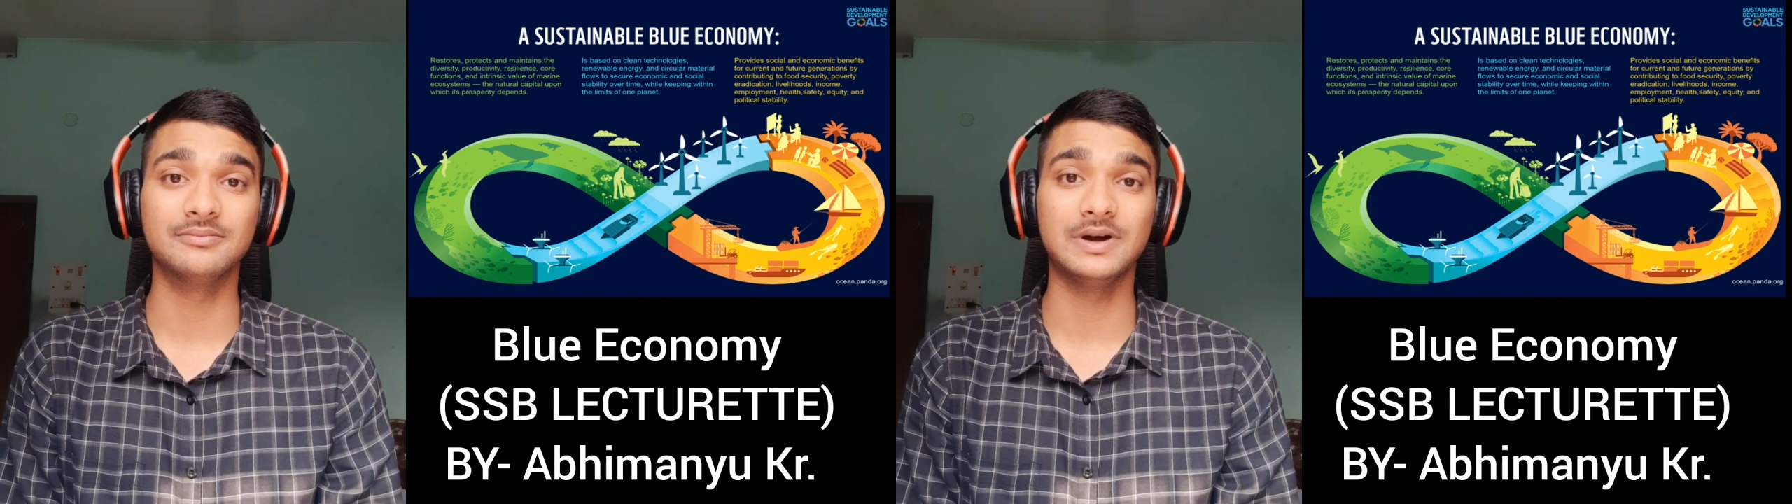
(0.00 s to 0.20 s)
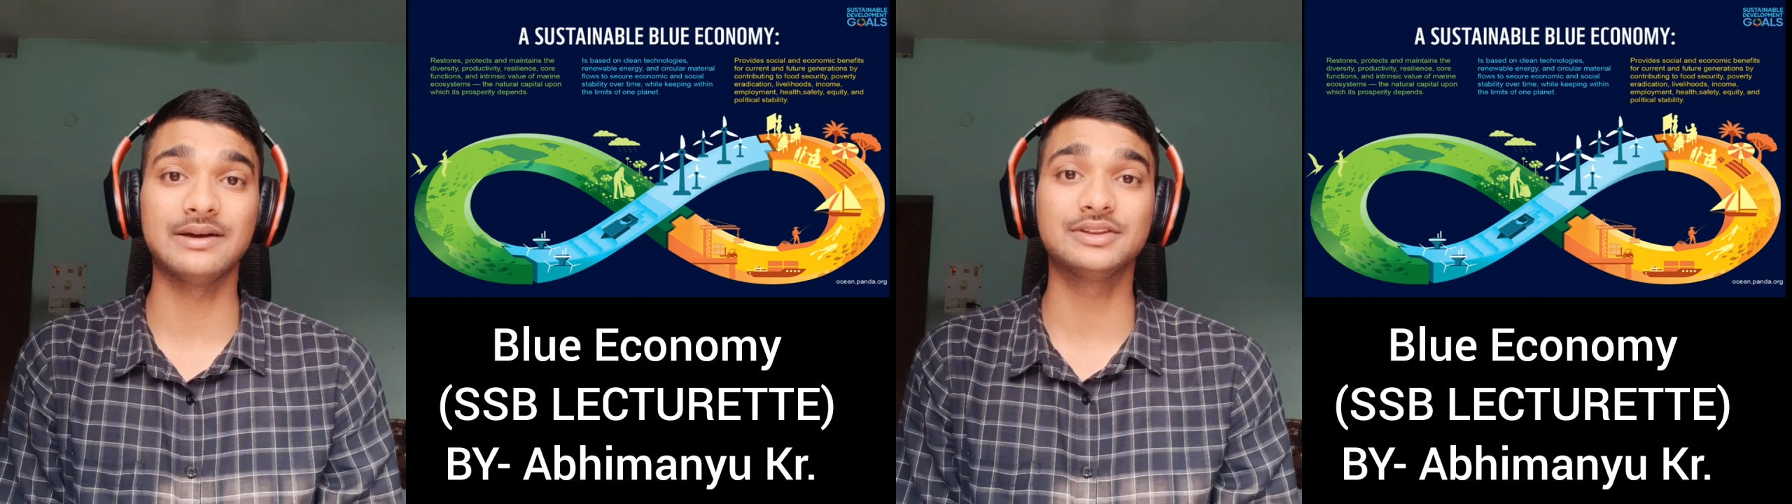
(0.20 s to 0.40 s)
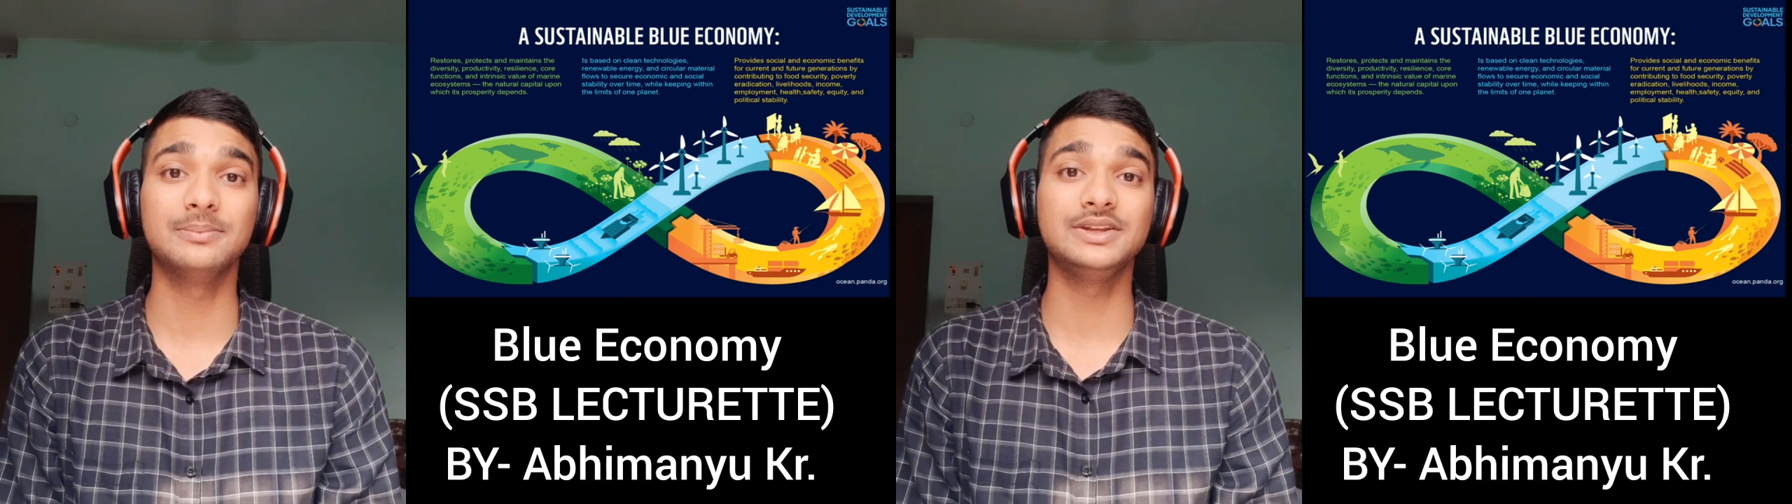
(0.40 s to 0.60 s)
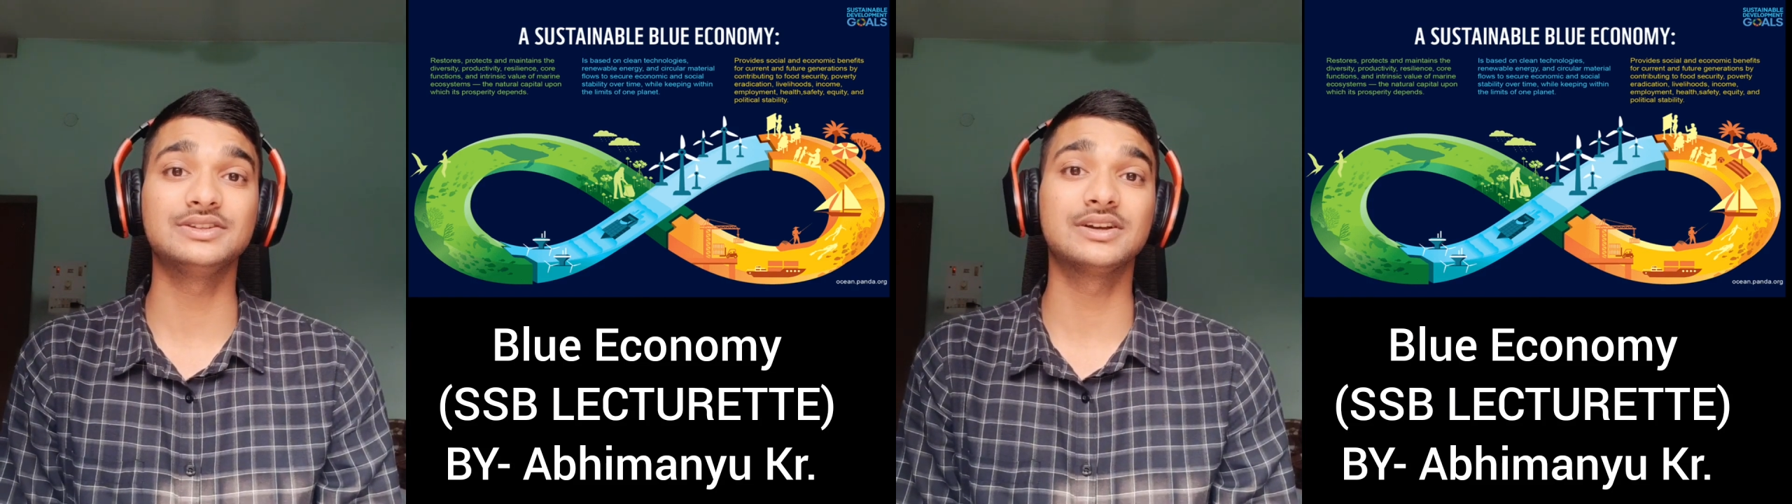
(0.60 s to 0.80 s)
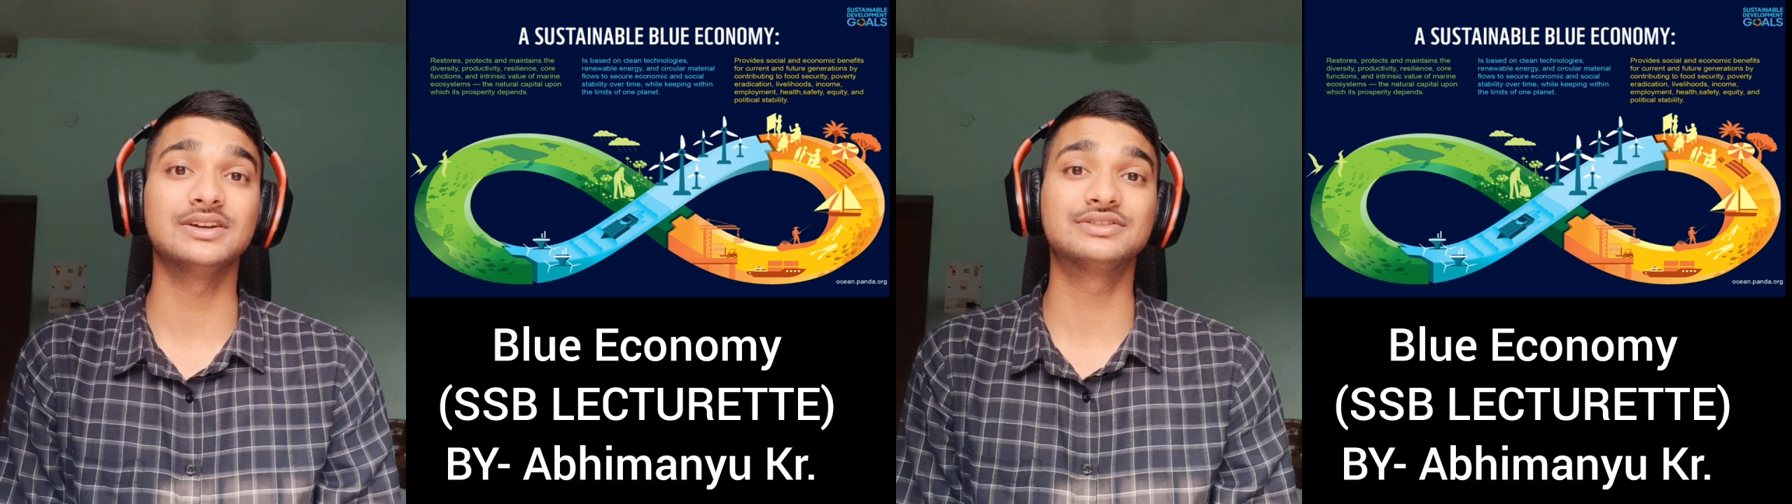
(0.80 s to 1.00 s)
are the
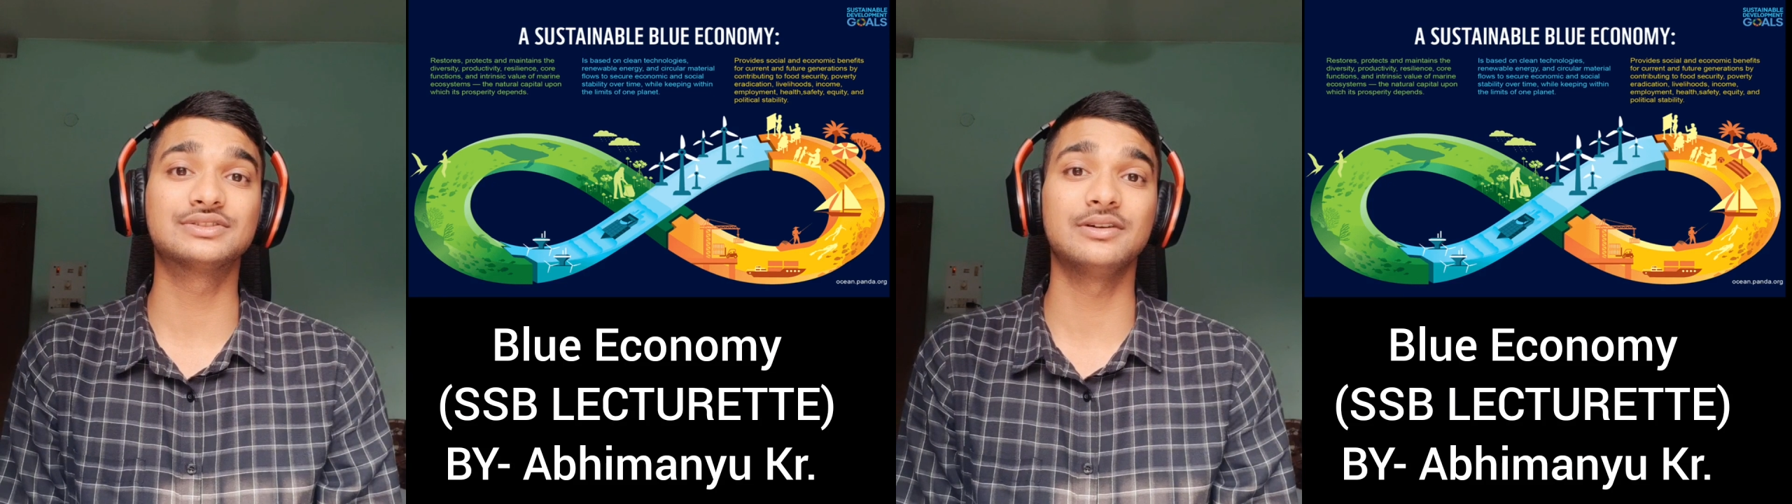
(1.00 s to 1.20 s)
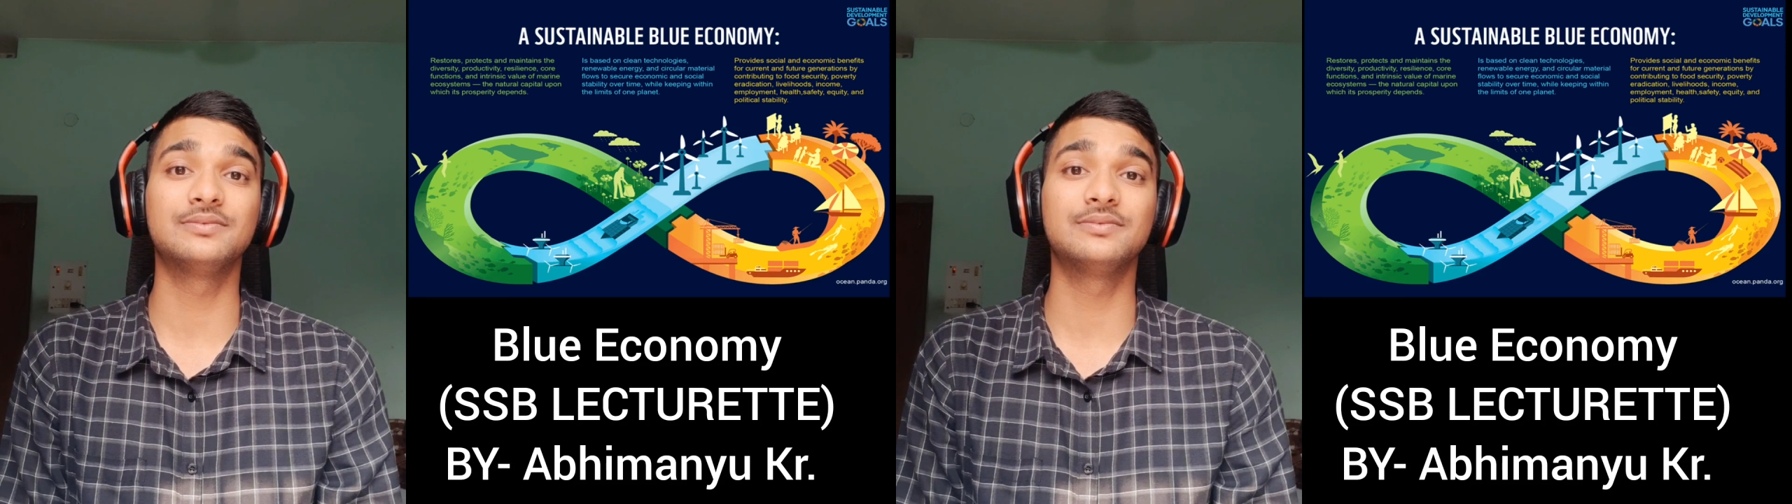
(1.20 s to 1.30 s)
major concern